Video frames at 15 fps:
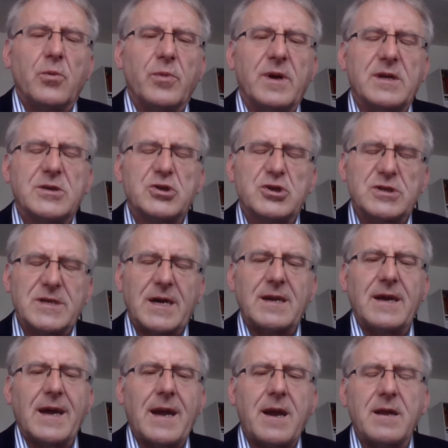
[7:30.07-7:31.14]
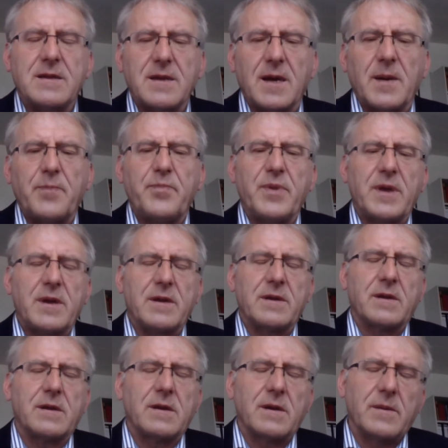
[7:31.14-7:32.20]
which then ended up in
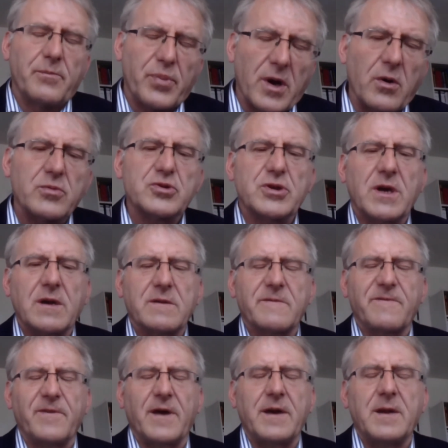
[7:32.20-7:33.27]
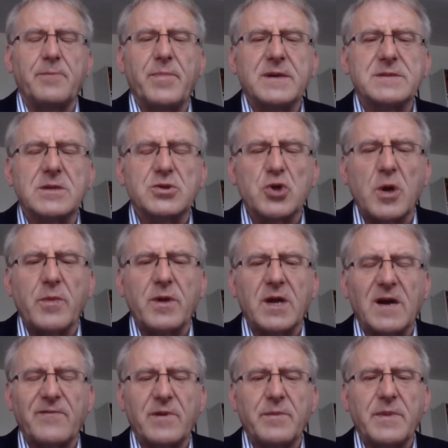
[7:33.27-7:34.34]
a project funded by the German
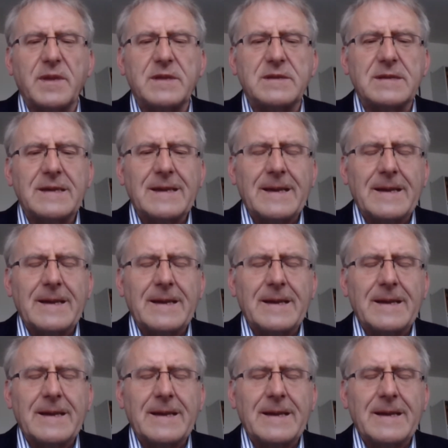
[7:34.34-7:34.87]
government.